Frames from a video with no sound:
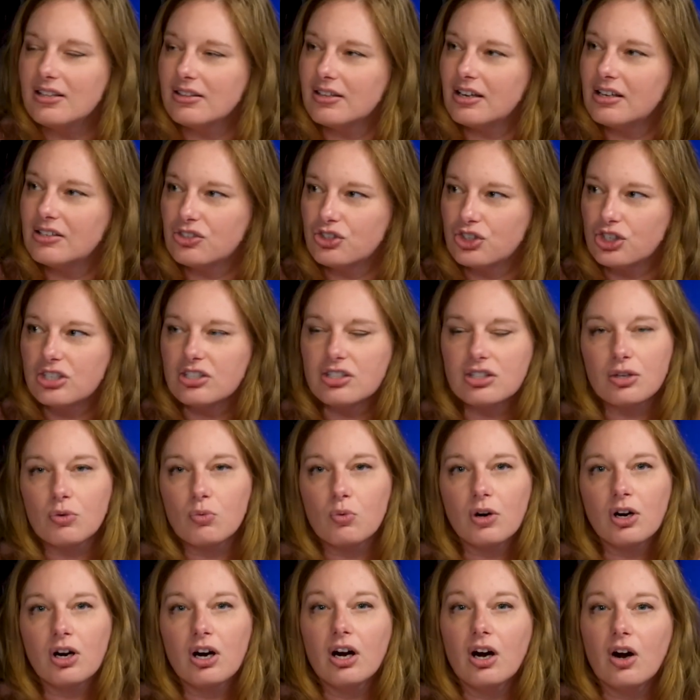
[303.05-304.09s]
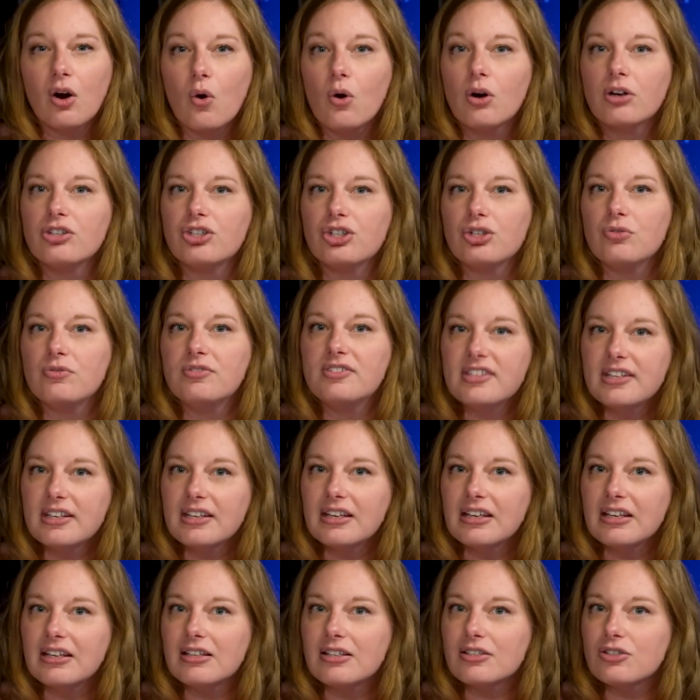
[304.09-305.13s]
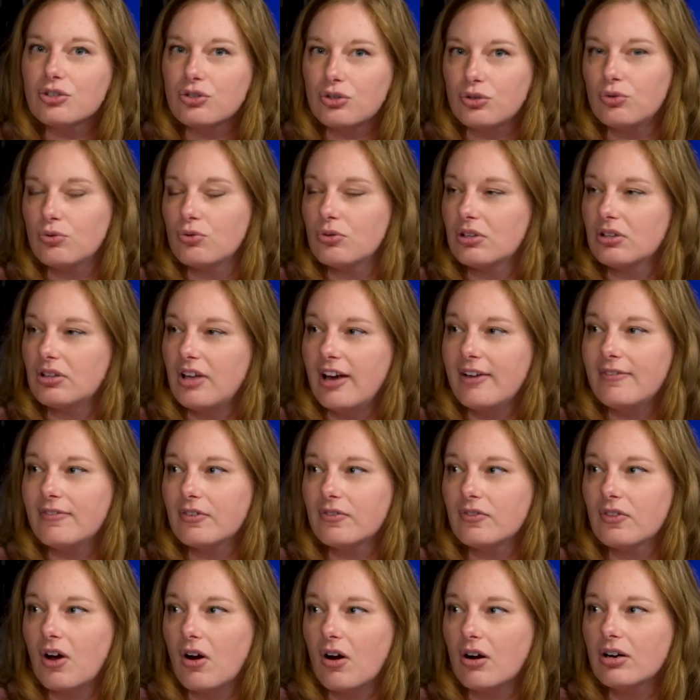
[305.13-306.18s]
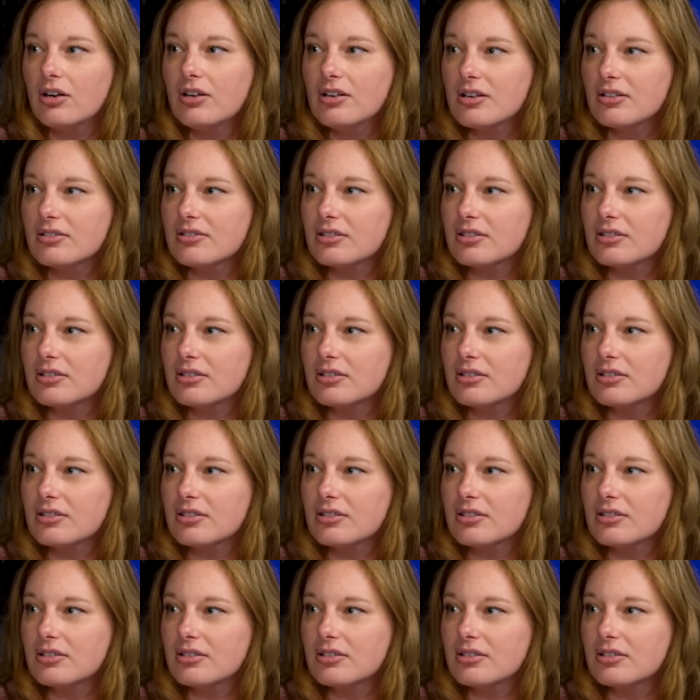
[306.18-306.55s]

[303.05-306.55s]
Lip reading: That's just the work? Or do you dig into the life of the artist?